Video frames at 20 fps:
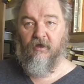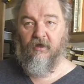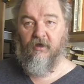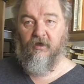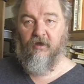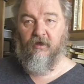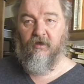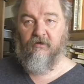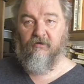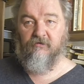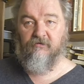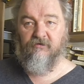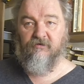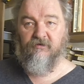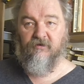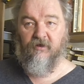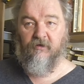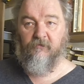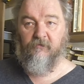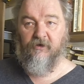and
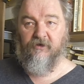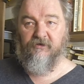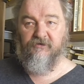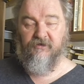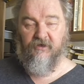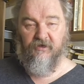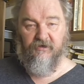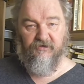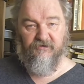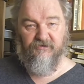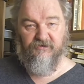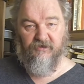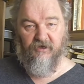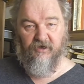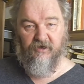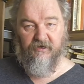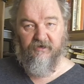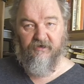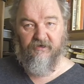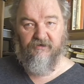they might take
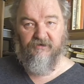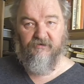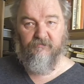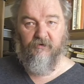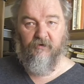sides,